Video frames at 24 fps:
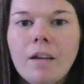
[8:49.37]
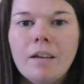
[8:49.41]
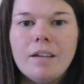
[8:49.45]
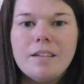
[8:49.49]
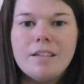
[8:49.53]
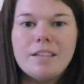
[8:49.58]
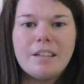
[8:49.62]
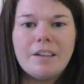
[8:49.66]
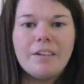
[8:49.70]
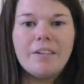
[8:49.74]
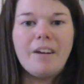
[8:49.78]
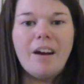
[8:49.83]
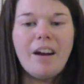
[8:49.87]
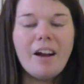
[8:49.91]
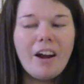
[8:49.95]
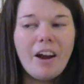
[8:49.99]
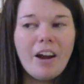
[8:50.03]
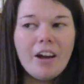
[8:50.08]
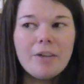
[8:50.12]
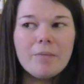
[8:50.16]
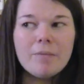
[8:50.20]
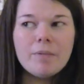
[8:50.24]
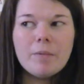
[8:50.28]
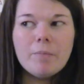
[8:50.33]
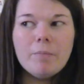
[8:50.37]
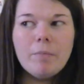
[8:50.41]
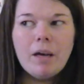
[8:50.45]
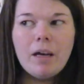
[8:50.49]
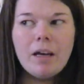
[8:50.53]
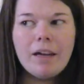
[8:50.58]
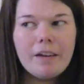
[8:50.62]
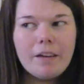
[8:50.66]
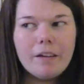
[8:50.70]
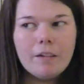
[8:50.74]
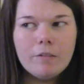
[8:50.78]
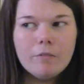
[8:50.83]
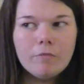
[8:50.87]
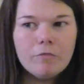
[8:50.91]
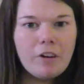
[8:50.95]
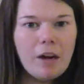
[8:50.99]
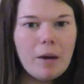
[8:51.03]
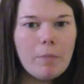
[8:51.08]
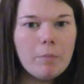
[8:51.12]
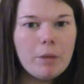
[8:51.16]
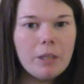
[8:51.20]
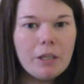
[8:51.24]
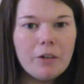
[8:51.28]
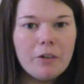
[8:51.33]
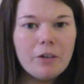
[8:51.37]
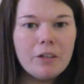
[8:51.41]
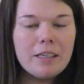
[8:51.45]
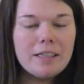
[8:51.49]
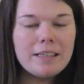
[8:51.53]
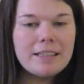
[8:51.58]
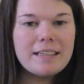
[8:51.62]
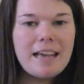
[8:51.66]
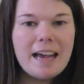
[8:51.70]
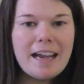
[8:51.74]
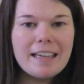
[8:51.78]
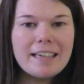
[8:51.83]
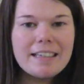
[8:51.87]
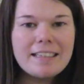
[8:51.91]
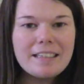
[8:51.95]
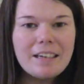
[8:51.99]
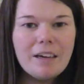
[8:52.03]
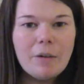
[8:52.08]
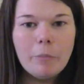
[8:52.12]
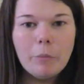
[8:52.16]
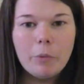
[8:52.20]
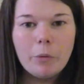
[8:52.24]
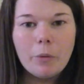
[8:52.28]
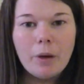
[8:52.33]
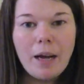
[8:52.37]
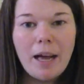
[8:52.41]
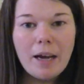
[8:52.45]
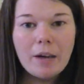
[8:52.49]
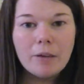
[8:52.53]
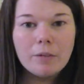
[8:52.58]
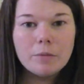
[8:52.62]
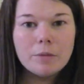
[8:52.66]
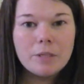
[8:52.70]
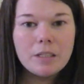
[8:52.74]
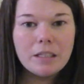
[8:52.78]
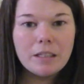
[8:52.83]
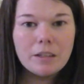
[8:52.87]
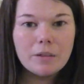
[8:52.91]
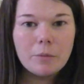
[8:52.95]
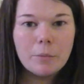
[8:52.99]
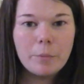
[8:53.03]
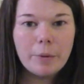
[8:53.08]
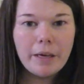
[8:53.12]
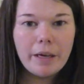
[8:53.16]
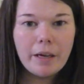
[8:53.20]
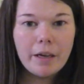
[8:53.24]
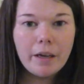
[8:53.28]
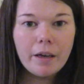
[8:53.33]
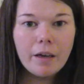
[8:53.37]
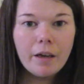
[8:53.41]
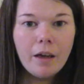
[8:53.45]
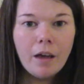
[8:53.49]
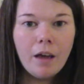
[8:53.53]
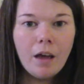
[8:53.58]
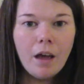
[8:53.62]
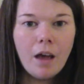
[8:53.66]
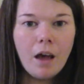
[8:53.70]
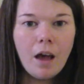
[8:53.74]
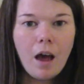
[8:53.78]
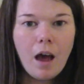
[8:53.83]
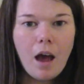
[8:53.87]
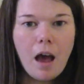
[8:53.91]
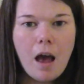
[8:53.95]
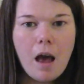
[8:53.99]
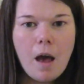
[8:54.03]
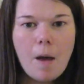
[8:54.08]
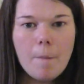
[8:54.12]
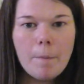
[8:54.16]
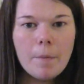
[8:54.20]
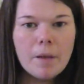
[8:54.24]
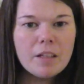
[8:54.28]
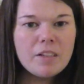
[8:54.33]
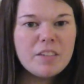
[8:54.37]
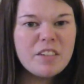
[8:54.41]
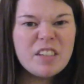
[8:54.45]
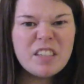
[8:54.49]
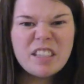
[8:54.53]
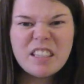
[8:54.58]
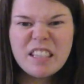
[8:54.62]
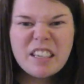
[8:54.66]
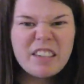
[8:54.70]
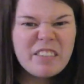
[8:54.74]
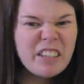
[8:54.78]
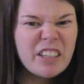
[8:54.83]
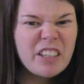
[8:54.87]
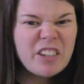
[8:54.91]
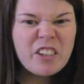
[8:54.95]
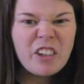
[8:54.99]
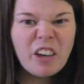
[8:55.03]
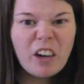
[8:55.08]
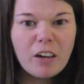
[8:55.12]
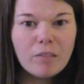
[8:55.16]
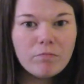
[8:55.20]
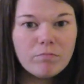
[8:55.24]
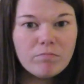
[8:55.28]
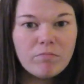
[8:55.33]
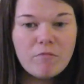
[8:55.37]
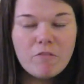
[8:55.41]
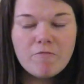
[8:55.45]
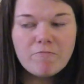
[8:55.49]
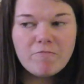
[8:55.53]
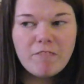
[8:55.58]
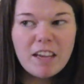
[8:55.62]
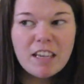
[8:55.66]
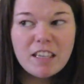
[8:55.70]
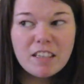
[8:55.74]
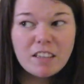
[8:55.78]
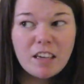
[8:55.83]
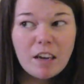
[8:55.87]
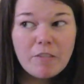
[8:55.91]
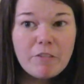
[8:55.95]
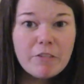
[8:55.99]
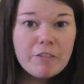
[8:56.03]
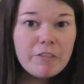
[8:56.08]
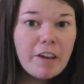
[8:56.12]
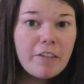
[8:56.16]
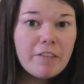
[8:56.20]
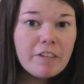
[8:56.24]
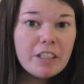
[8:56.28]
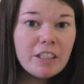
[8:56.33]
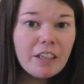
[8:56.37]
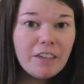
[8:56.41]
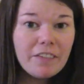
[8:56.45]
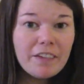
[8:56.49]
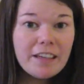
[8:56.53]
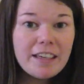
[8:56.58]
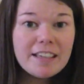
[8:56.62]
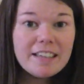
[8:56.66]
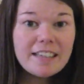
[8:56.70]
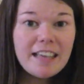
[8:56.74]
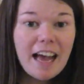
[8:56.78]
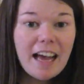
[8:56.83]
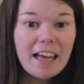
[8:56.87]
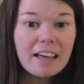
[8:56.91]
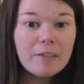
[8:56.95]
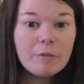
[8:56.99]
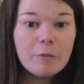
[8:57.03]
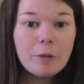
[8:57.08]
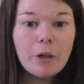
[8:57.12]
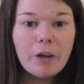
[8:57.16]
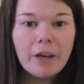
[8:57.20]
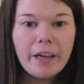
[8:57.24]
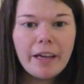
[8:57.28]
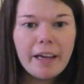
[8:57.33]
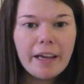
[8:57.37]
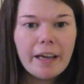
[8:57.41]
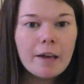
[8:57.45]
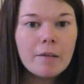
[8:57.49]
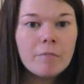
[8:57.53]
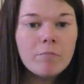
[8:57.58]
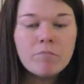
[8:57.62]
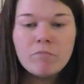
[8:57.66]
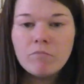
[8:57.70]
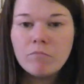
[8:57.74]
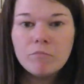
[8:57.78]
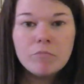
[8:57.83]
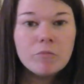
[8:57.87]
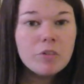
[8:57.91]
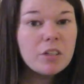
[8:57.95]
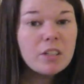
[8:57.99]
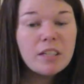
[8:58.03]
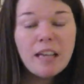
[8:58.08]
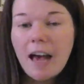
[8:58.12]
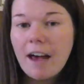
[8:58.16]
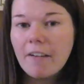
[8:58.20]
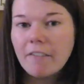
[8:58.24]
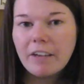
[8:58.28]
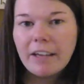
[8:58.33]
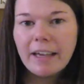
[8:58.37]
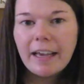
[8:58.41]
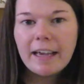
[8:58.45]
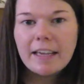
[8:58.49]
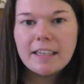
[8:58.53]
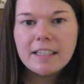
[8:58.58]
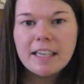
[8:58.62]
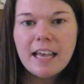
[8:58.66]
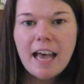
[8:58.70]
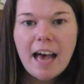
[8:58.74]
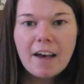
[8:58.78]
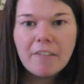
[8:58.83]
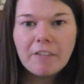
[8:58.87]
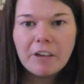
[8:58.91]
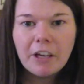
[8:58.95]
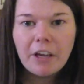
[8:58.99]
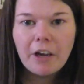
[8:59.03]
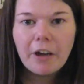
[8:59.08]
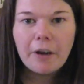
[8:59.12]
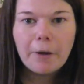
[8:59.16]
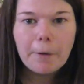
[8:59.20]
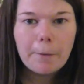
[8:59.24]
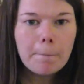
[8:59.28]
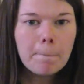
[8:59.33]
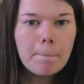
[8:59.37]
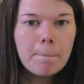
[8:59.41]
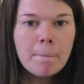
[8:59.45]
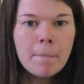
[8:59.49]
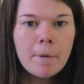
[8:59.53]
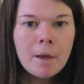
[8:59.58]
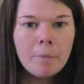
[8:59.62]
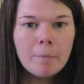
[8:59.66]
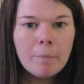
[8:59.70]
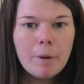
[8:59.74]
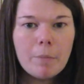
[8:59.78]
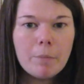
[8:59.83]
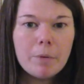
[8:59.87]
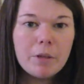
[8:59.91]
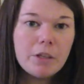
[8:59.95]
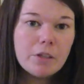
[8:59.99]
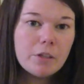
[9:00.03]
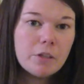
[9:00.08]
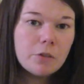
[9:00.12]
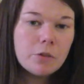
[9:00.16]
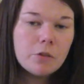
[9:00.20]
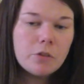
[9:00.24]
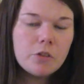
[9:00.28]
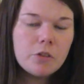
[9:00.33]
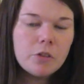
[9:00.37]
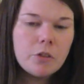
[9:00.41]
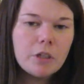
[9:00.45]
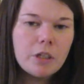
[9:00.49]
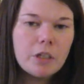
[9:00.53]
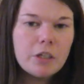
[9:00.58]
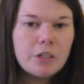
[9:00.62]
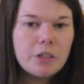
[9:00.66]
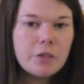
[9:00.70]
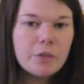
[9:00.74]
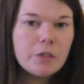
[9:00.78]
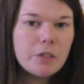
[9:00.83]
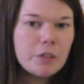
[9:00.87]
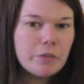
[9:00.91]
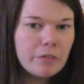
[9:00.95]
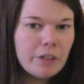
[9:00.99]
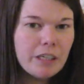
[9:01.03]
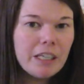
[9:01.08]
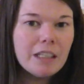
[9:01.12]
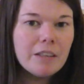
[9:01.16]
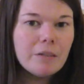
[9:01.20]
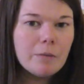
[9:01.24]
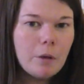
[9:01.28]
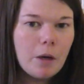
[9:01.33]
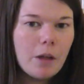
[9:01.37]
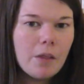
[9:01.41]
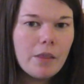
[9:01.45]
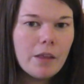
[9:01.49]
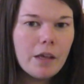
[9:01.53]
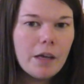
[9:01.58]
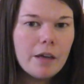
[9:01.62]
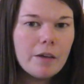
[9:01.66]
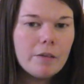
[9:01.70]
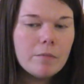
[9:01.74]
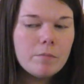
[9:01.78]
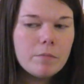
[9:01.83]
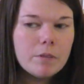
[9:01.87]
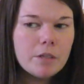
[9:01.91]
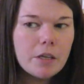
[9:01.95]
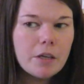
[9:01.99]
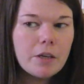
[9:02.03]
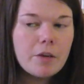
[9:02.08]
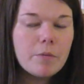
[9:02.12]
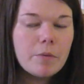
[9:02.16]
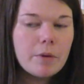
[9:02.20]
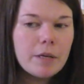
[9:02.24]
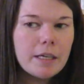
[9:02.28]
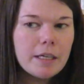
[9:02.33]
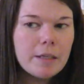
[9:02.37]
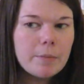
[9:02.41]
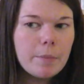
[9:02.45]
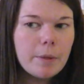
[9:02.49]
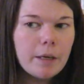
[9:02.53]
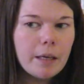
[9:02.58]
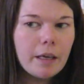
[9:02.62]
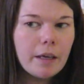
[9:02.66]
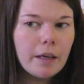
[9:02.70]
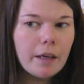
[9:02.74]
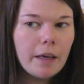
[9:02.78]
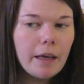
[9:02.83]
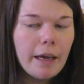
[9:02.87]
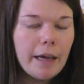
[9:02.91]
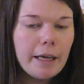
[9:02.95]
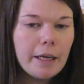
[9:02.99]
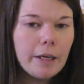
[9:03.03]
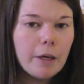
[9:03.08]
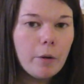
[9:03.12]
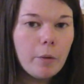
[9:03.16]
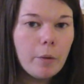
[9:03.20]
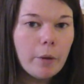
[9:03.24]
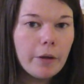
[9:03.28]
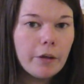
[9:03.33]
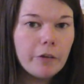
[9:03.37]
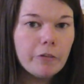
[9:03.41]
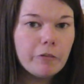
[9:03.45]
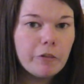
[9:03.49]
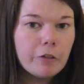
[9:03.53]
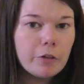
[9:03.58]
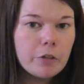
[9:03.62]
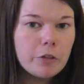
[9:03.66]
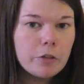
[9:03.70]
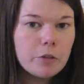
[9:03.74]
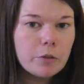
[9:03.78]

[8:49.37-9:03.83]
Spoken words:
So I hope that my rambling on in that example helped a little bit. Just give it a shot. First time you've ever done this, and I'm not here. Just have a guess, have a go. Remember, the source you're going to do is a written one though, so you will need to pick a quote from the